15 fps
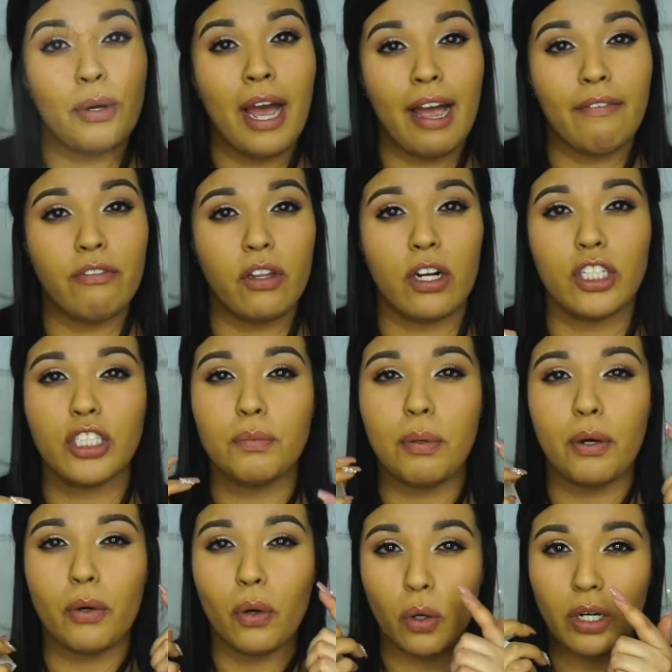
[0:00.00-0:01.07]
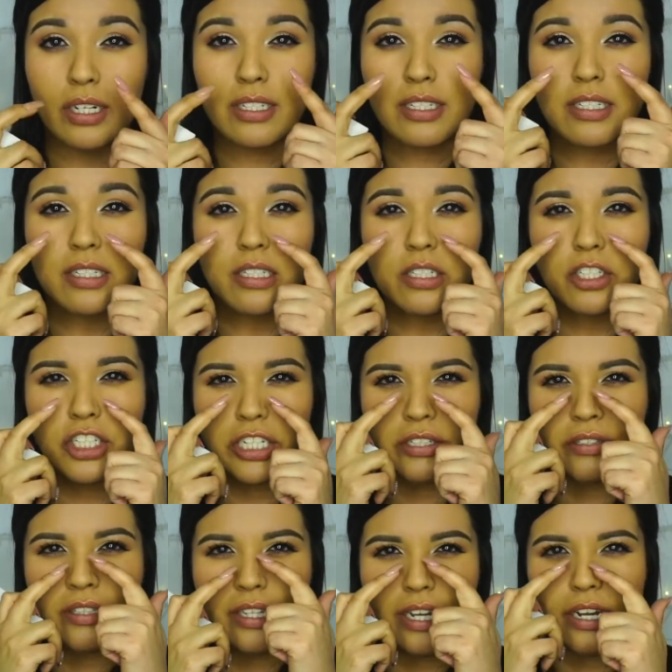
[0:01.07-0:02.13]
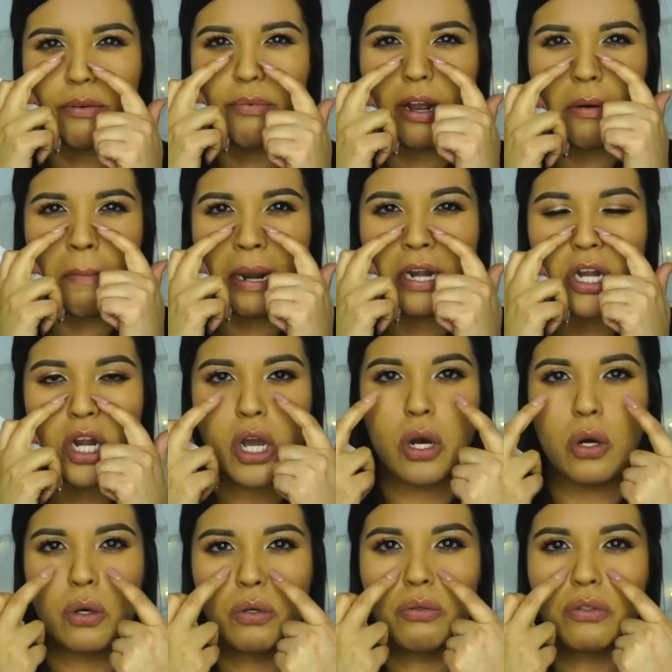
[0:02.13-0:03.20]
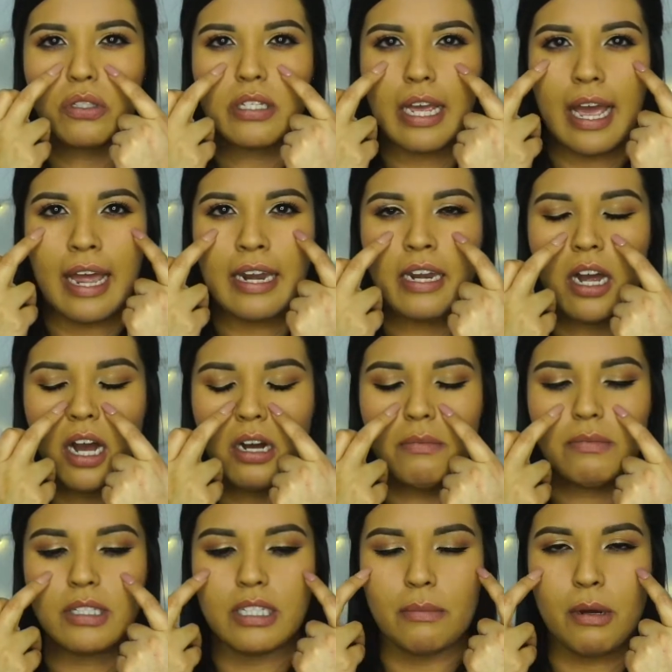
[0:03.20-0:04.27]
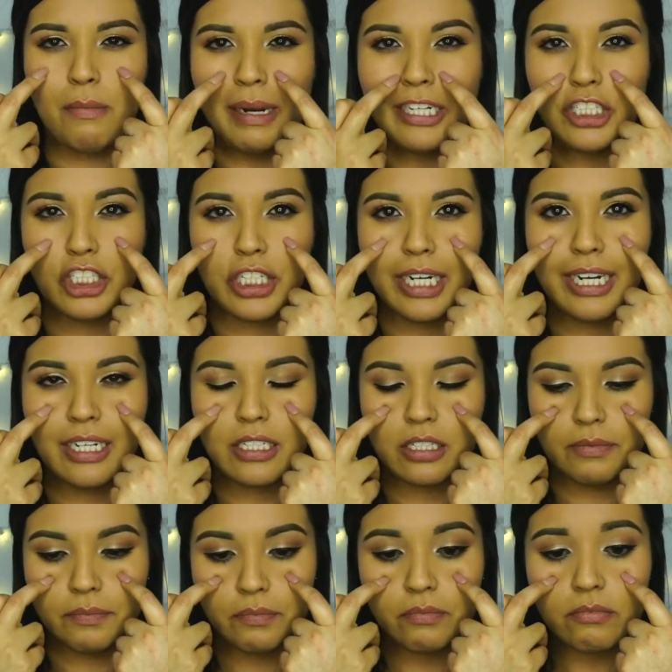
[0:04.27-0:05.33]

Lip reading: have large pores, generally around my nose and some on my cheeks.